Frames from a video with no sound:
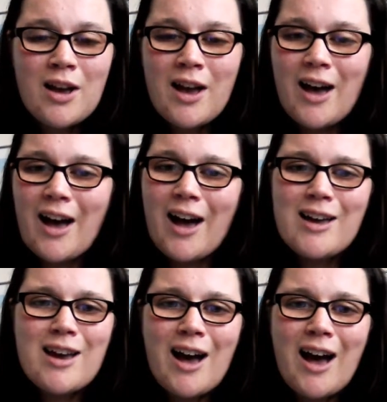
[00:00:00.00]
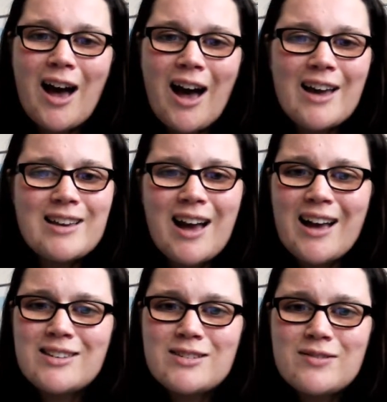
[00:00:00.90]
I I kind
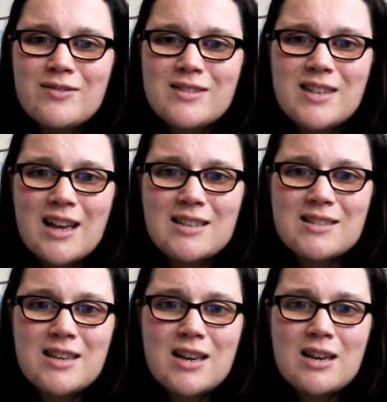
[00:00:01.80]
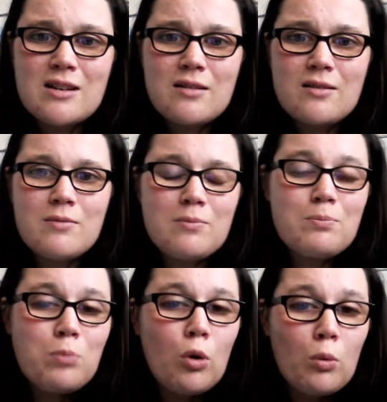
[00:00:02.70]
of tend to
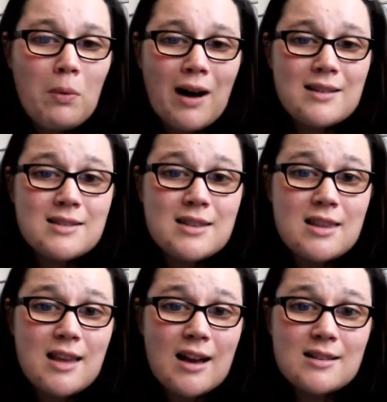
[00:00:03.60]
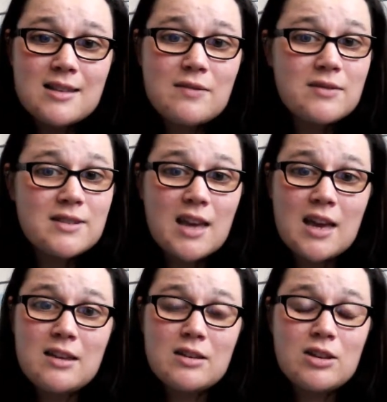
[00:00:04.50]
pull back to the negative and say,
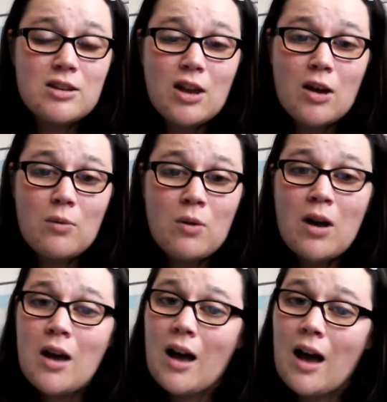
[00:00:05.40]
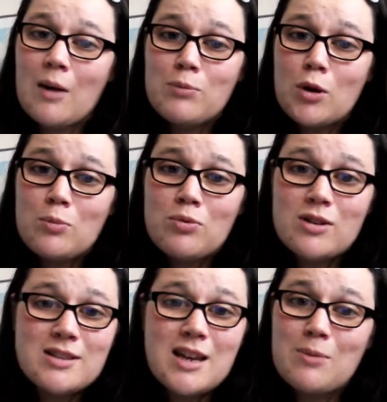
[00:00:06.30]
you know, I'm not pretty,
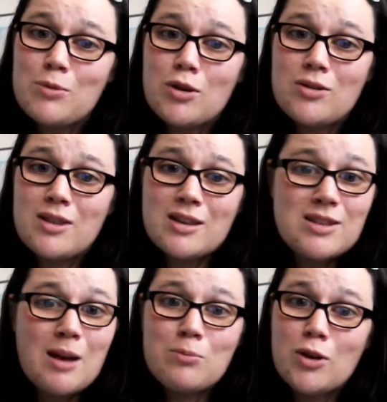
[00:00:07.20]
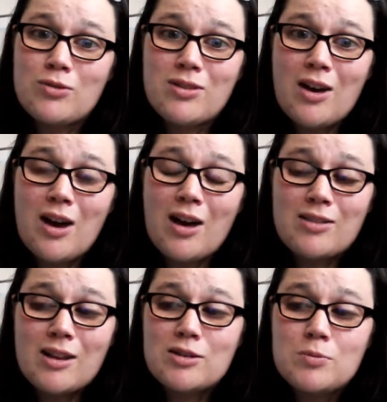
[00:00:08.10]
I'm not this, I'm not that, and that's
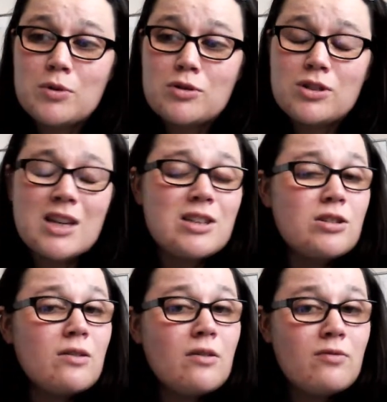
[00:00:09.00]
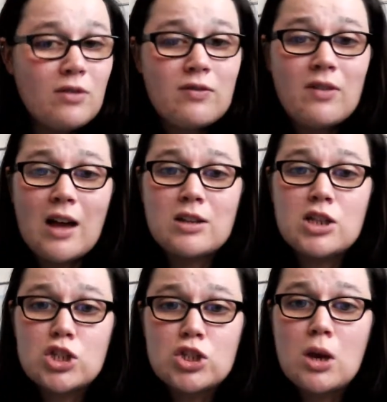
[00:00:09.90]
because it's reflected
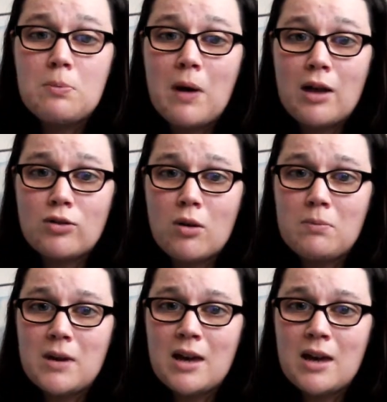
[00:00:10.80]
so bad on me.